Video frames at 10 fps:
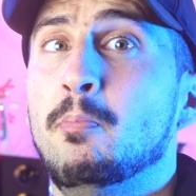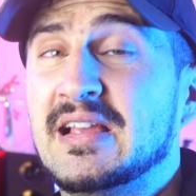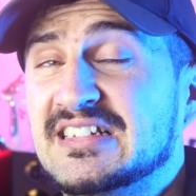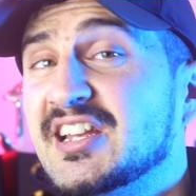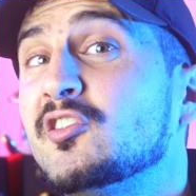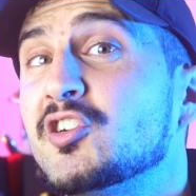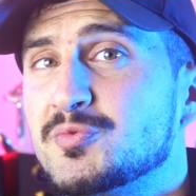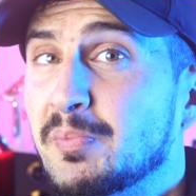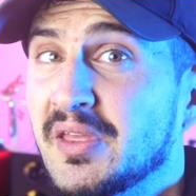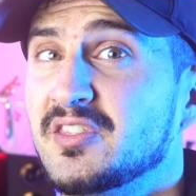My shutter
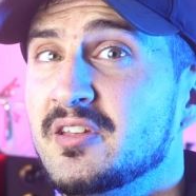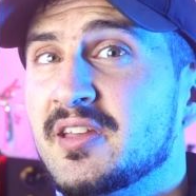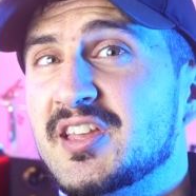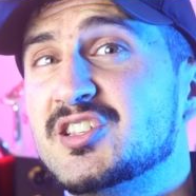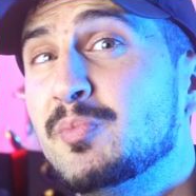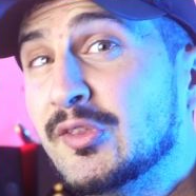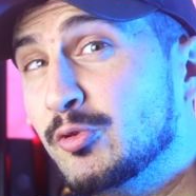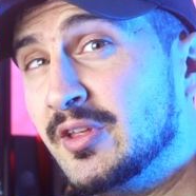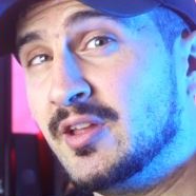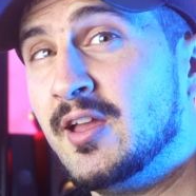speed is
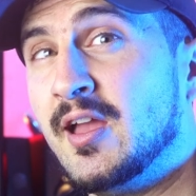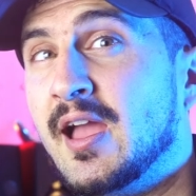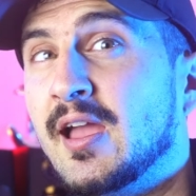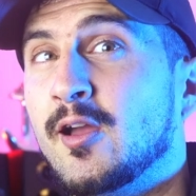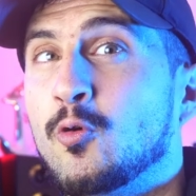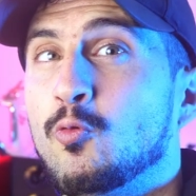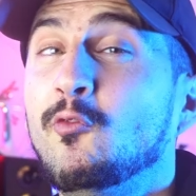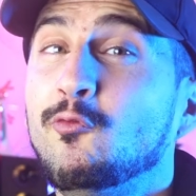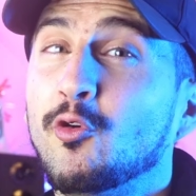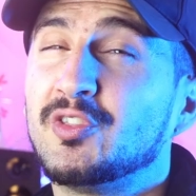between
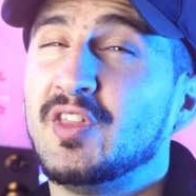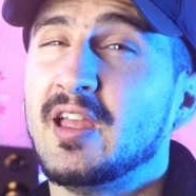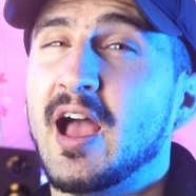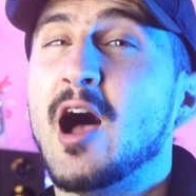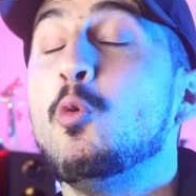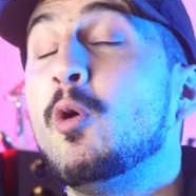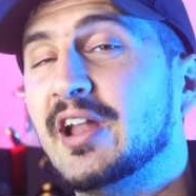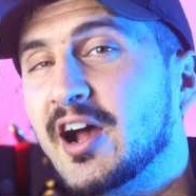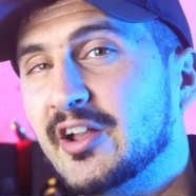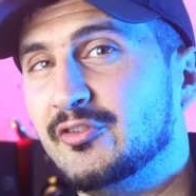140 and
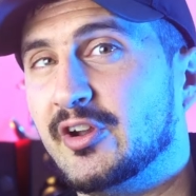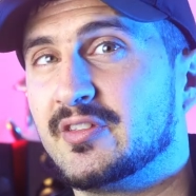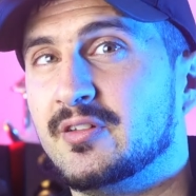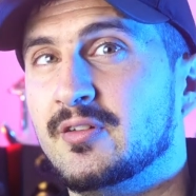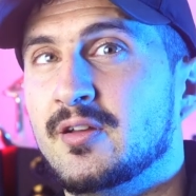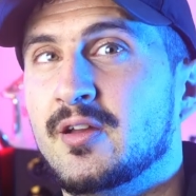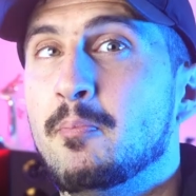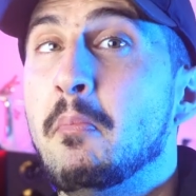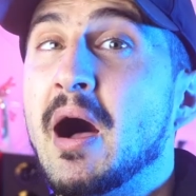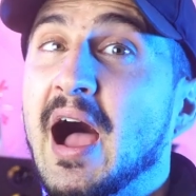100.
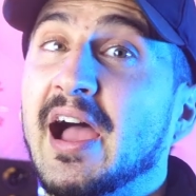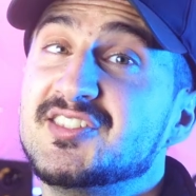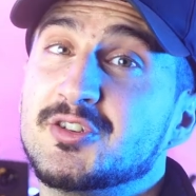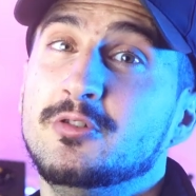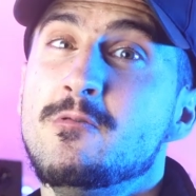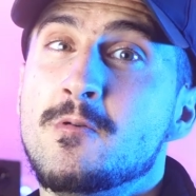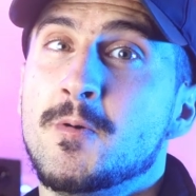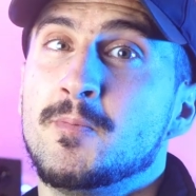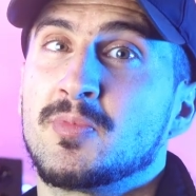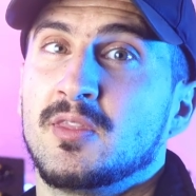My ISO
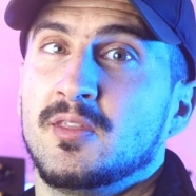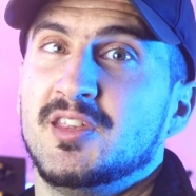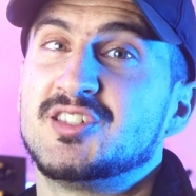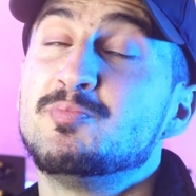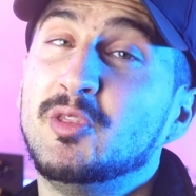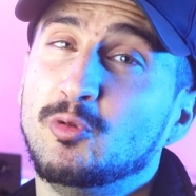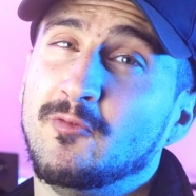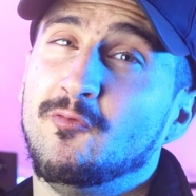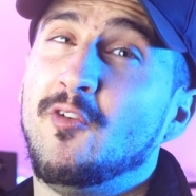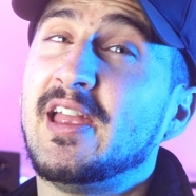is
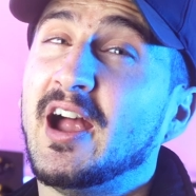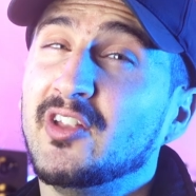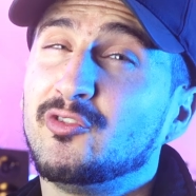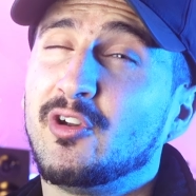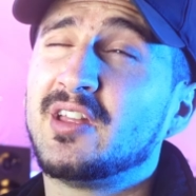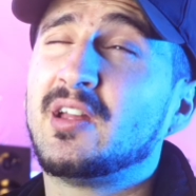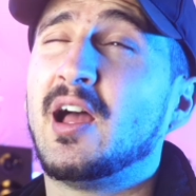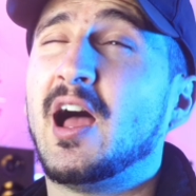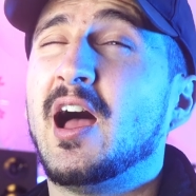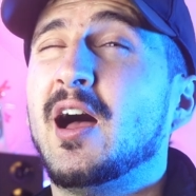between 500
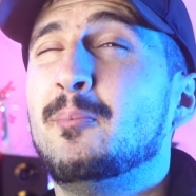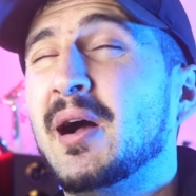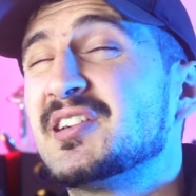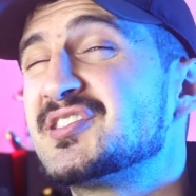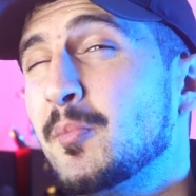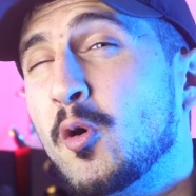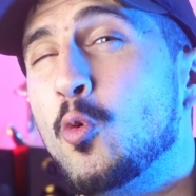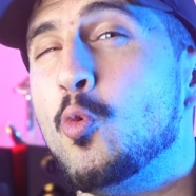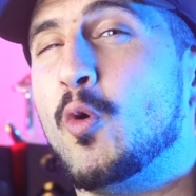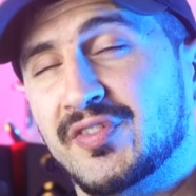maximum
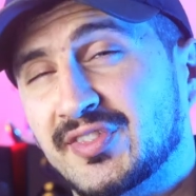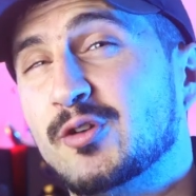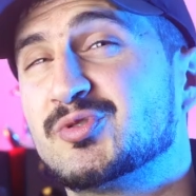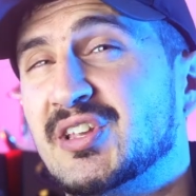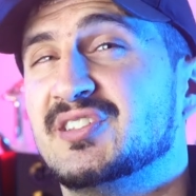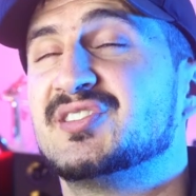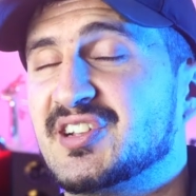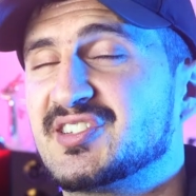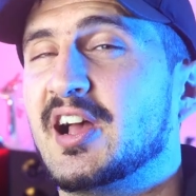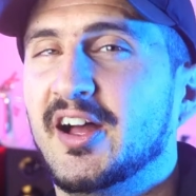
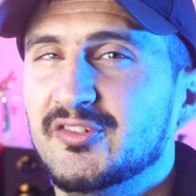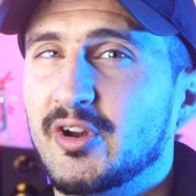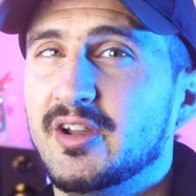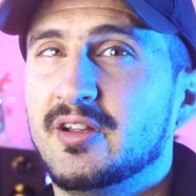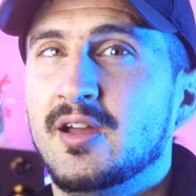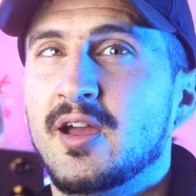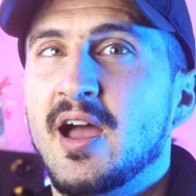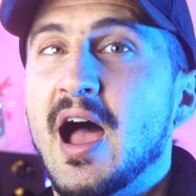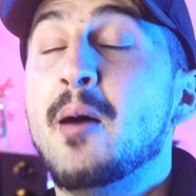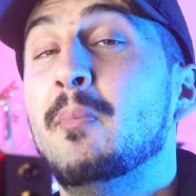1600
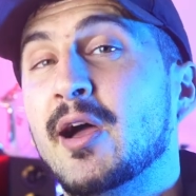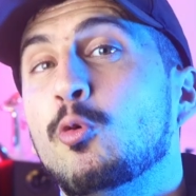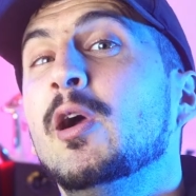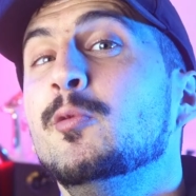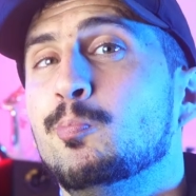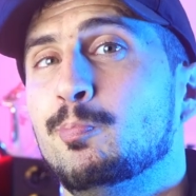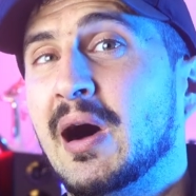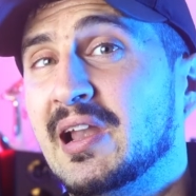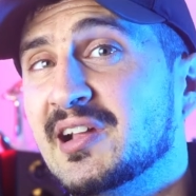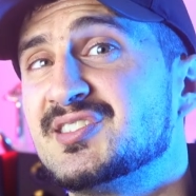and my white
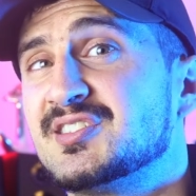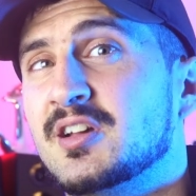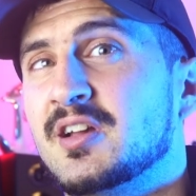balance